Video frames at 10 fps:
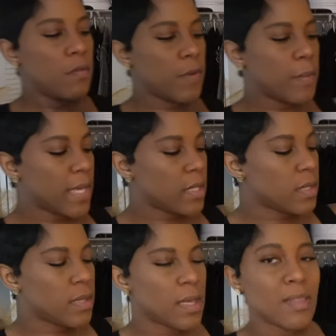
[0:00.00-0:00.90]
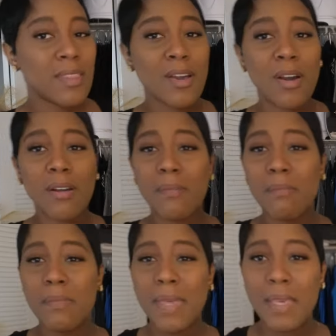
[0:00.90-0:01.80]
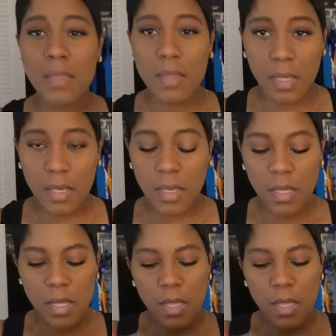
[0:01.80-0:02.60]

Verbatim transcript: from A New Day. They are amazing.